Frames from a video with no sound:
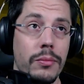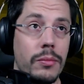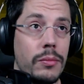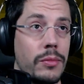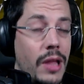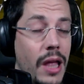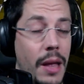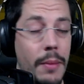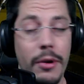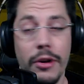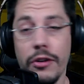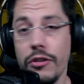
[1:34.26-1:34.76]

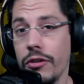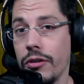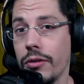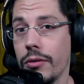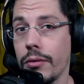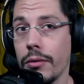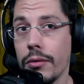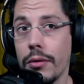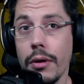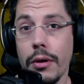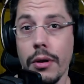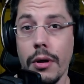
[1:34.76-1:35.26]
damage,
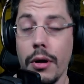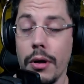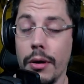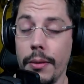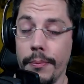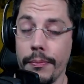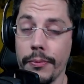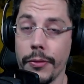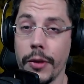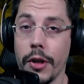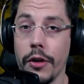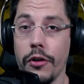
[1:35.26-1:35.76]

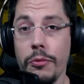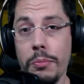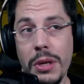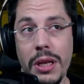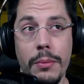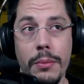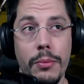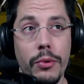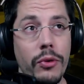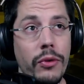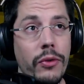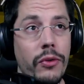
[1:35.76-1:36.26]
a
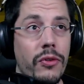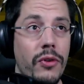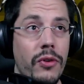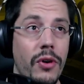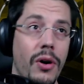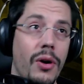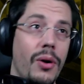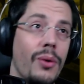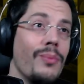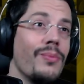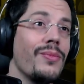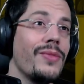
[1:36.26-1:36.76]
speed boost,
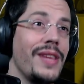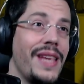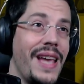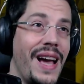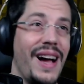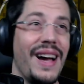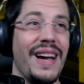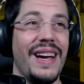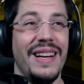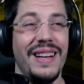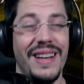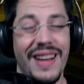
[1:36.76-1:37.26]
so
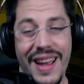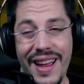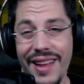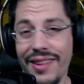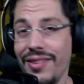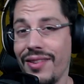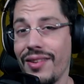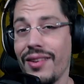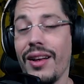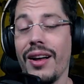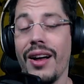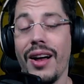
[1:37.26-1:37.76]
yeah, it
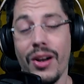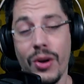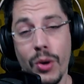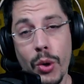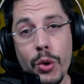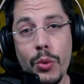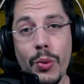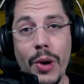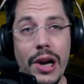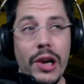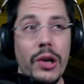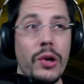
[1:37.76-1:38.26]
has a
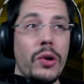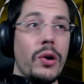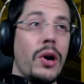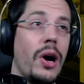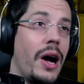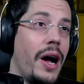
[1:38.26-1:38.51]
good value.